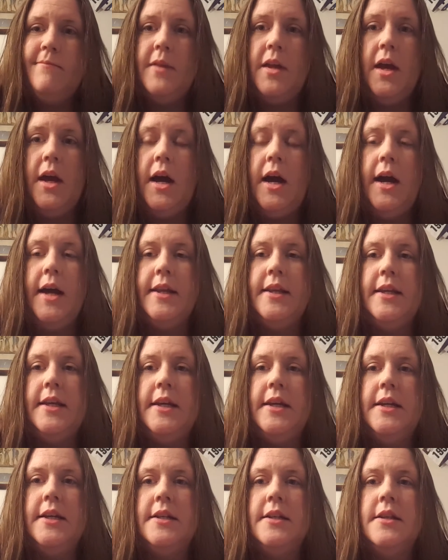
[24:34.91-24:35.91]
I
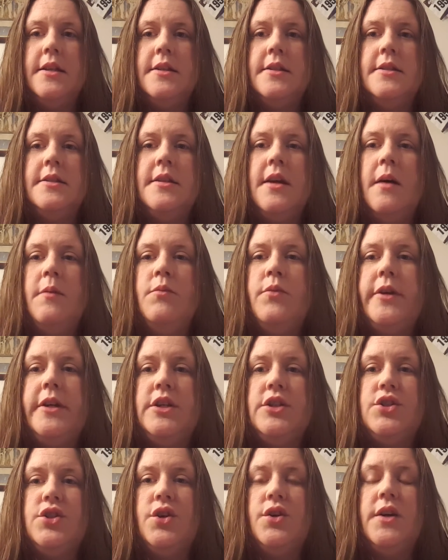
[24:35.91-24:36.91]
need some
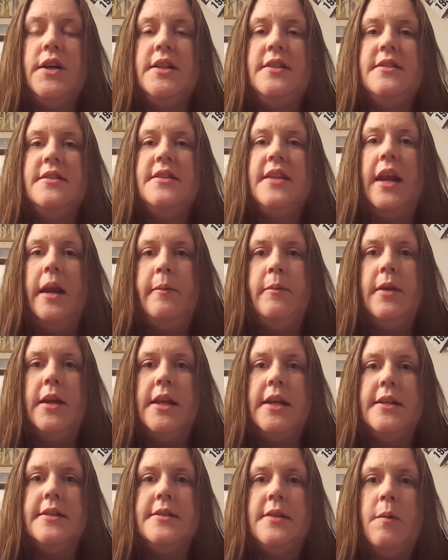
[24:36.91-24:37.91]
reassurance that I'm
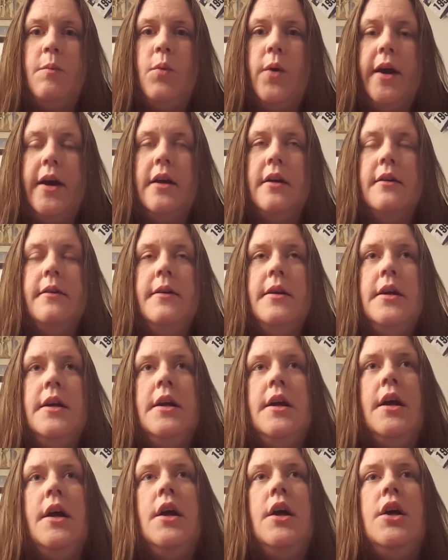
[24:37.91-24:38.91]
getting somewhere.
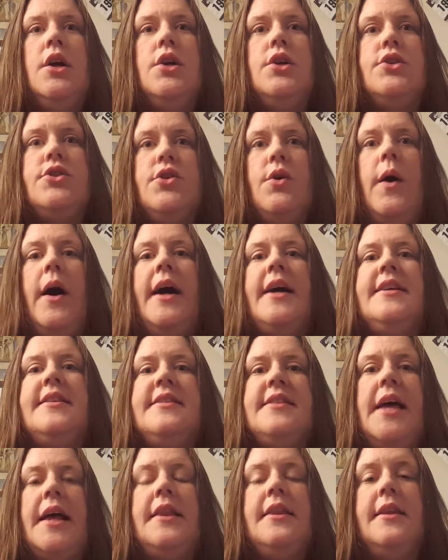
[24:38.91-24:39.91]
So I
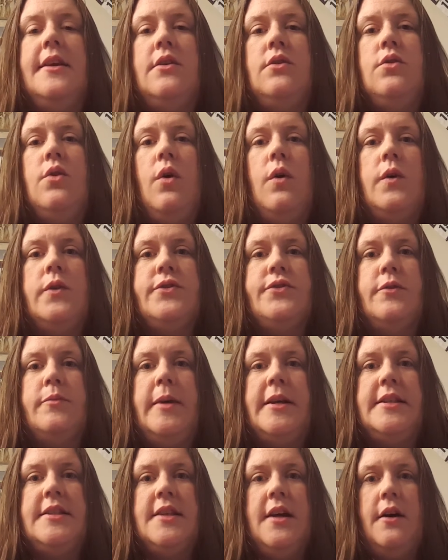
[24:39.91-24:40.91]
set little goals for
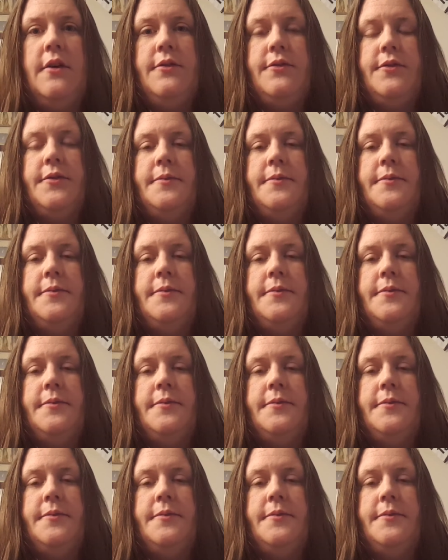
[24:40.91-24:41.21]
myself.